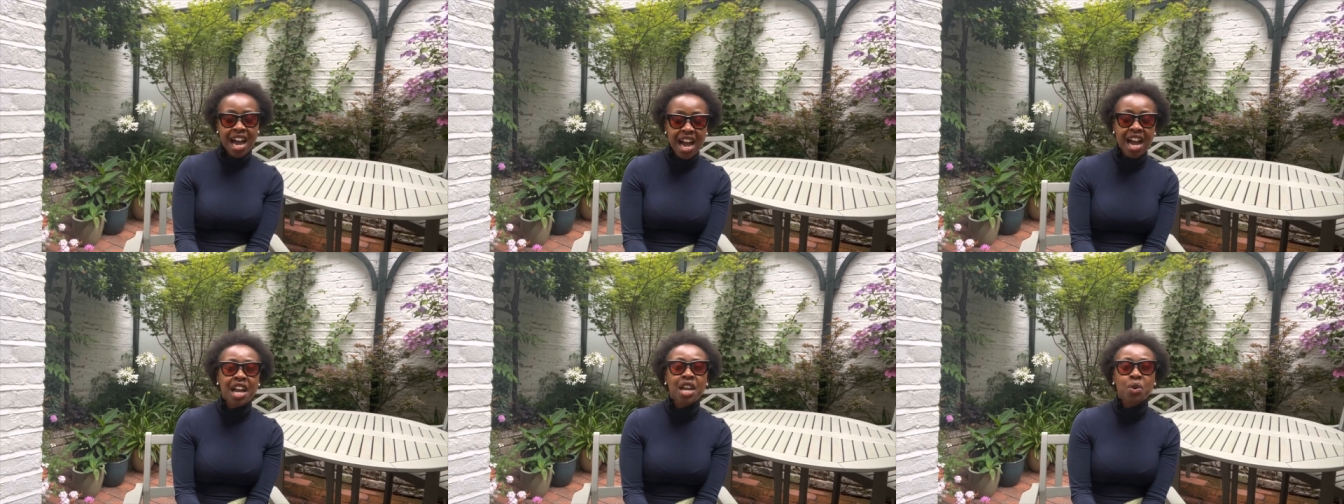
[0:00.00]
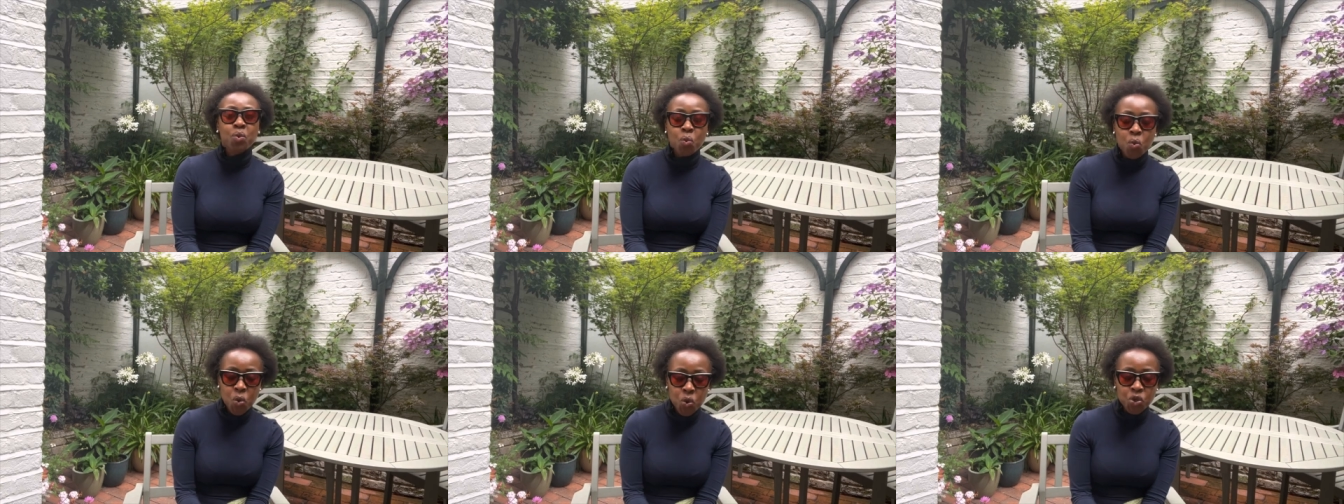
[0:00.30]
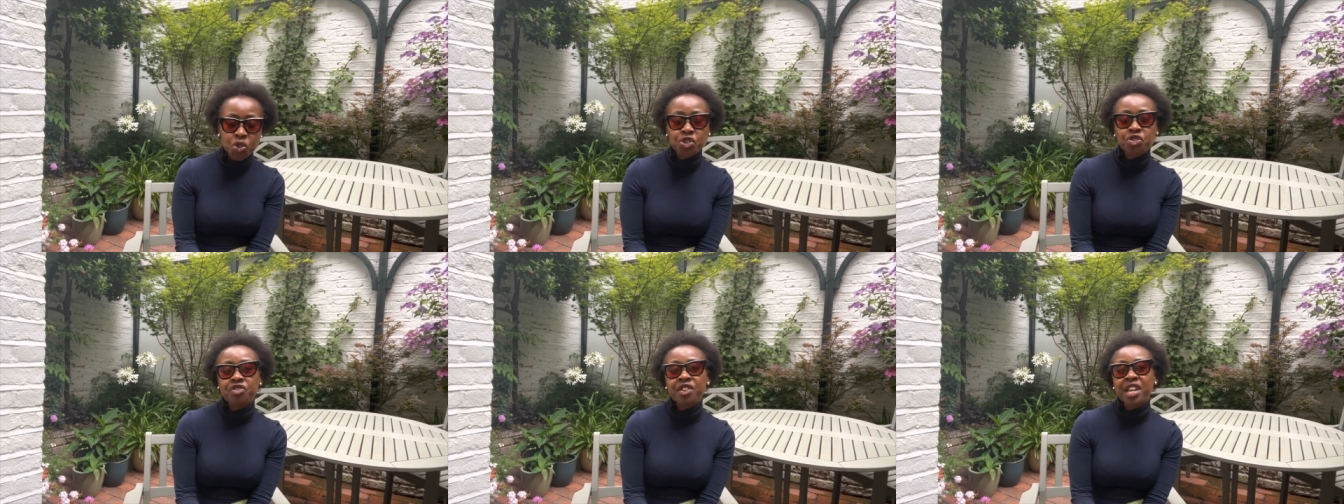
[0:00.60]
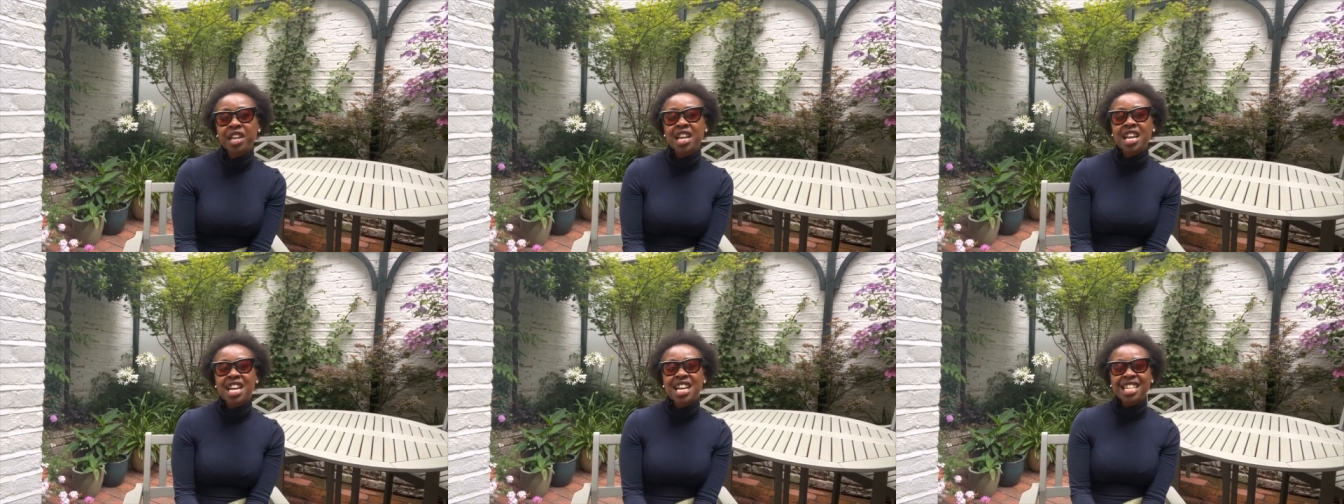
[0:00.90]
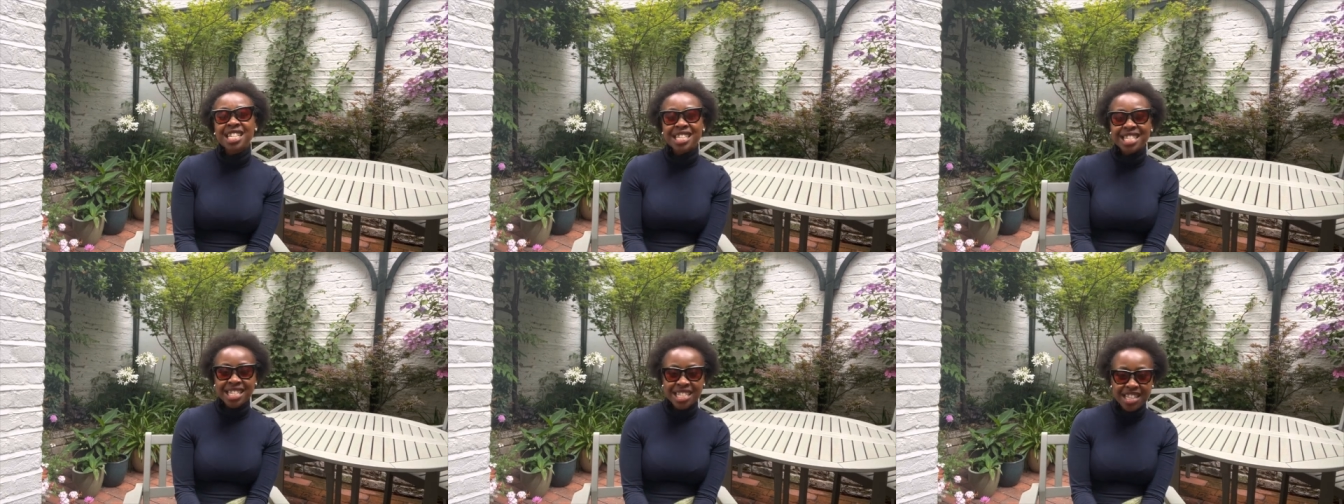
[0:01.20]
eye-watering
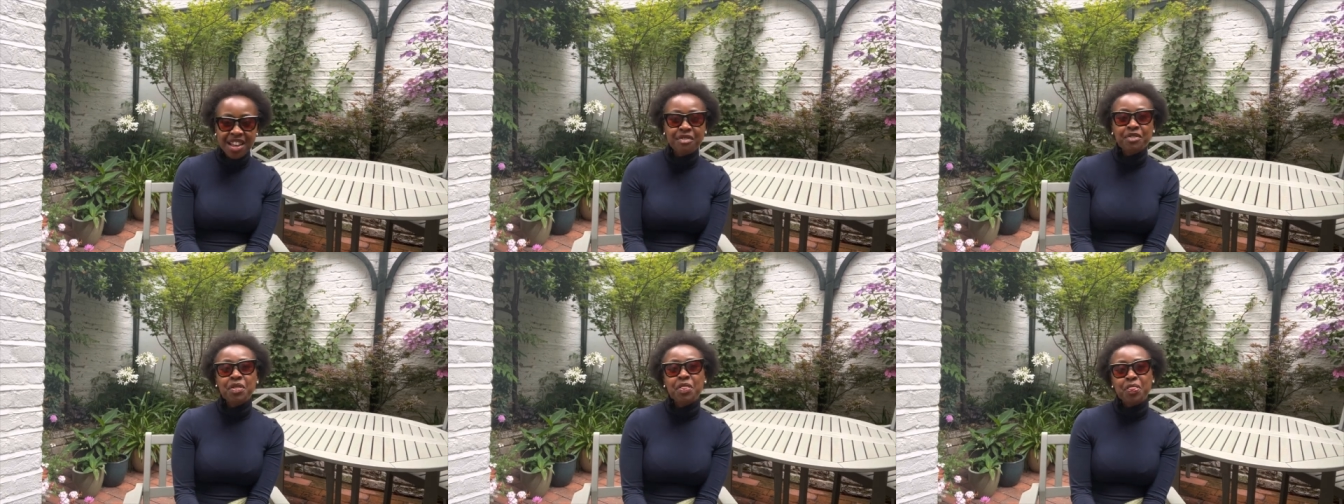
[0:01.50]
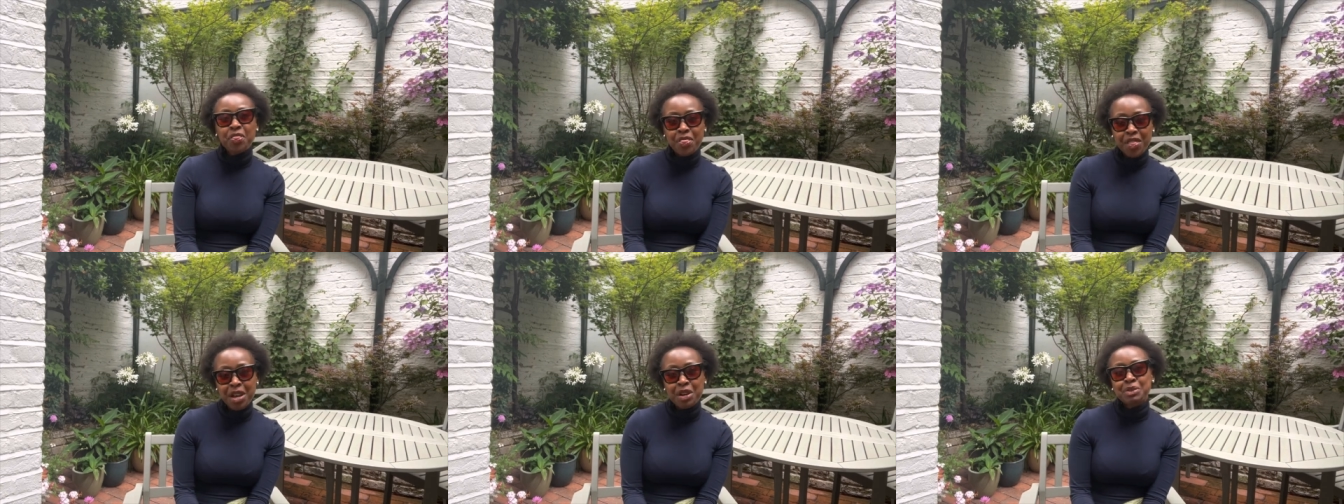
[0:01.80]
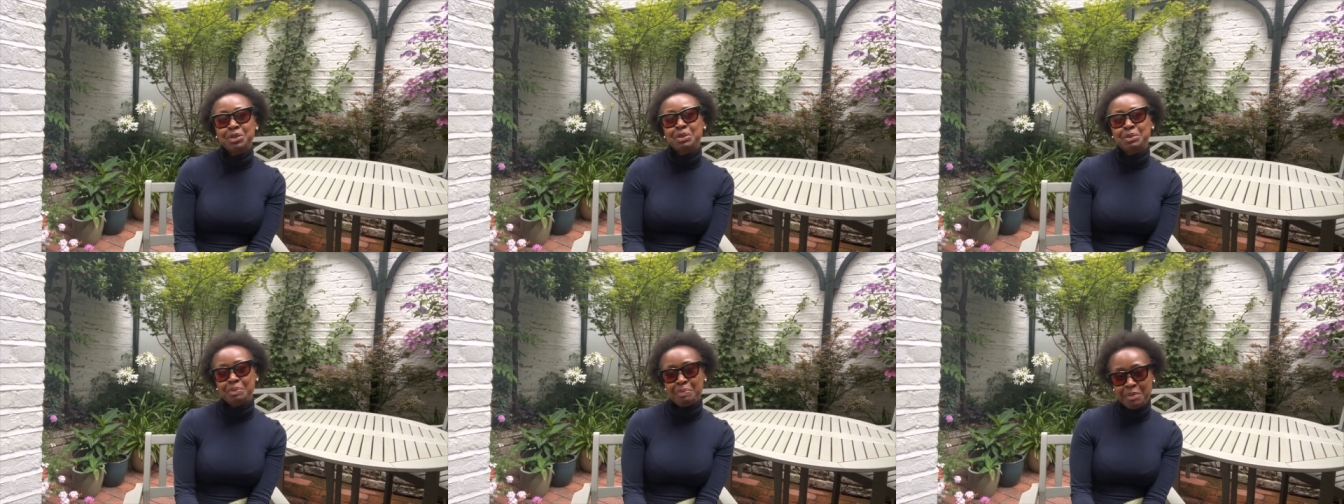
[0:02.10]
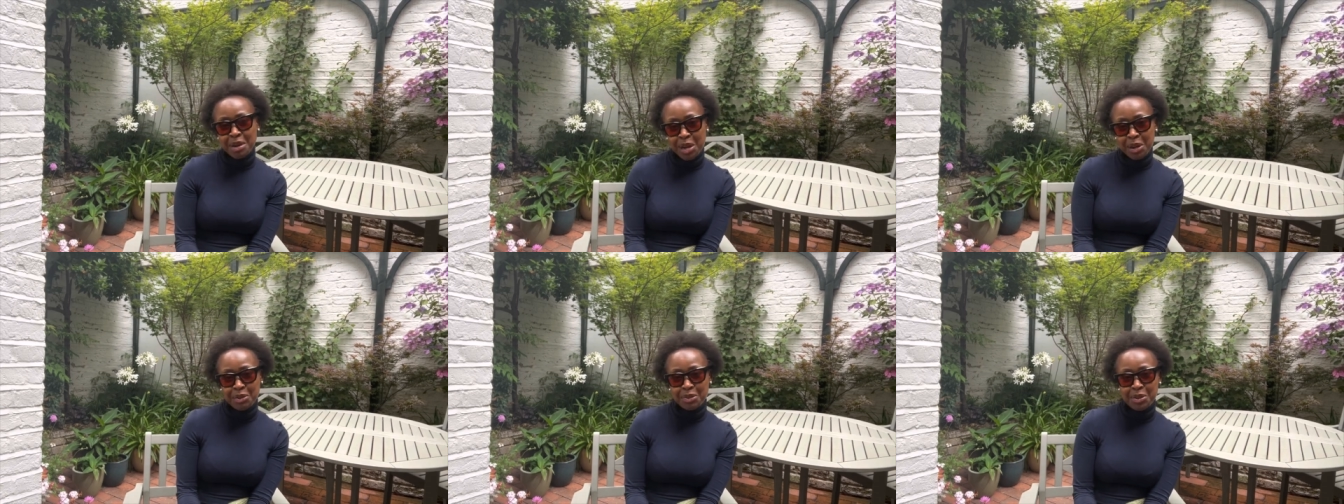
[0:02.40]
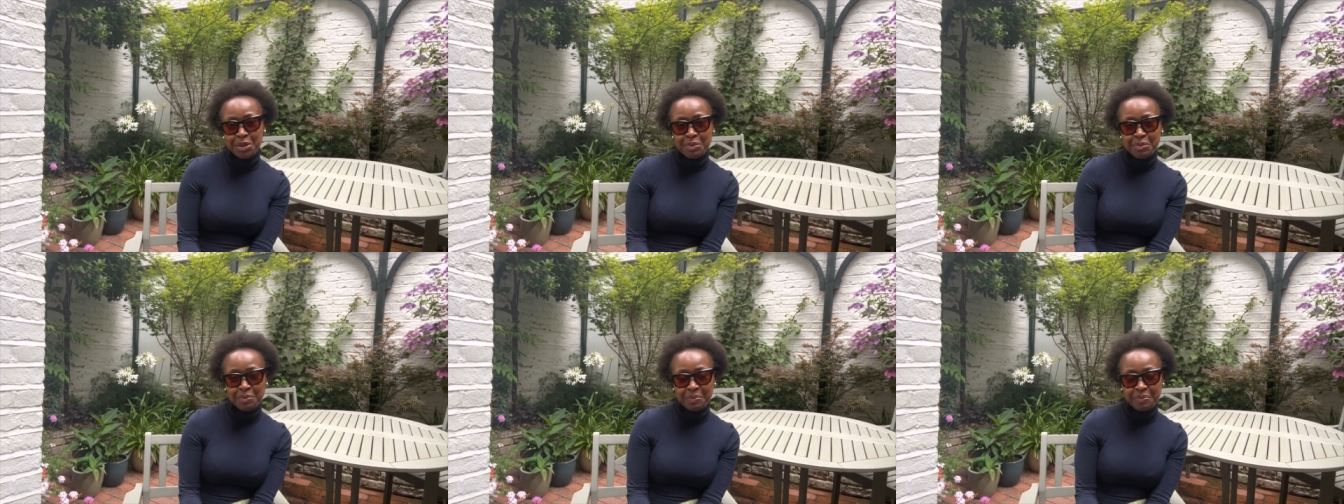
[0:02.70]
£7,000.